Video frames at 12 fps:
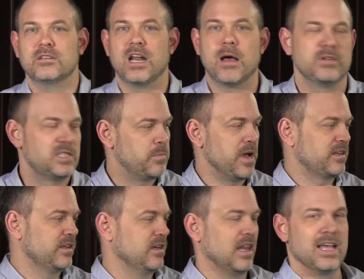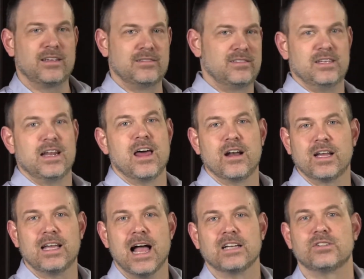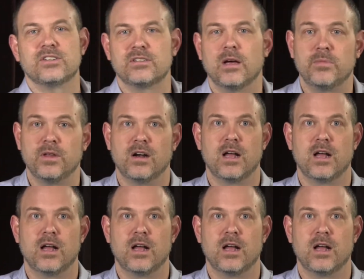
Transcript: And I'm expected to sit down on a couch or something,